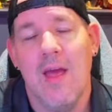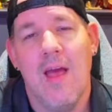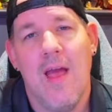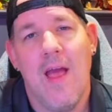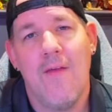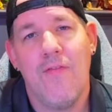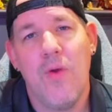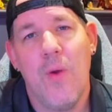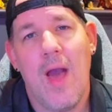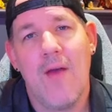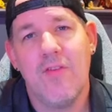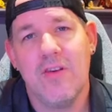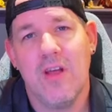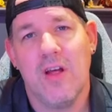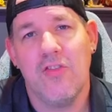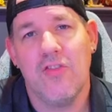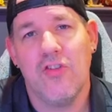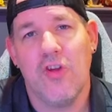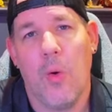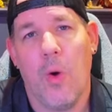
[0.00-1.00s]
If you haven't done
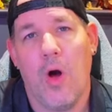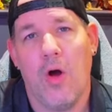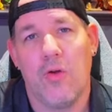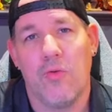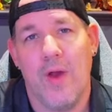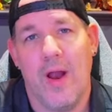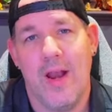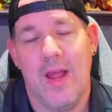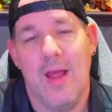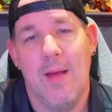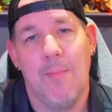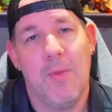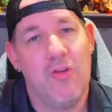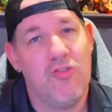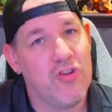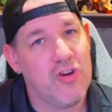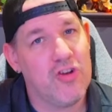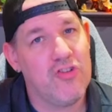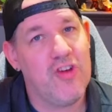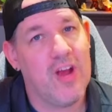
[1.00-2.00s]
so already, be
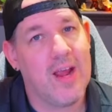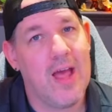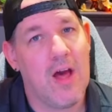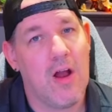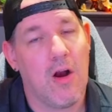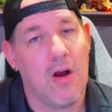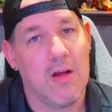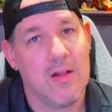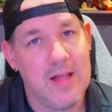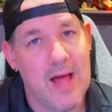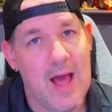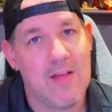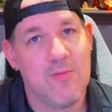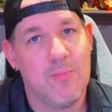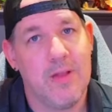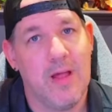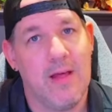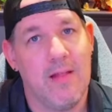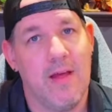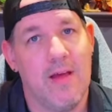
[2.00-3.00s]
sure to check out our class
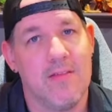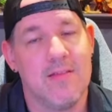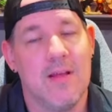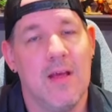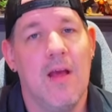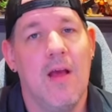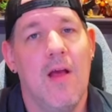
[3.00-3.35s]
playlist.